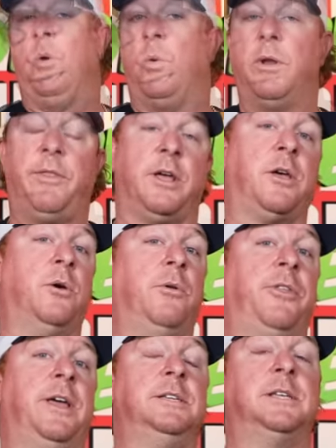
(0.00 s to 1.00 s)
One of the cool
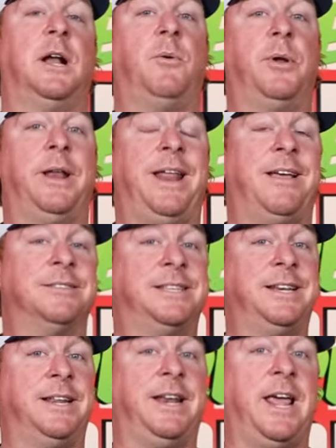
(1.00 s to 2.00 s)
things that I want to announce
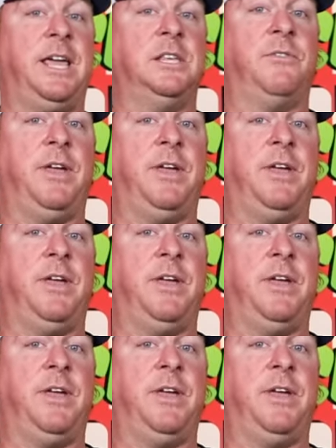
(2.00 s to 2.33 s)
in today's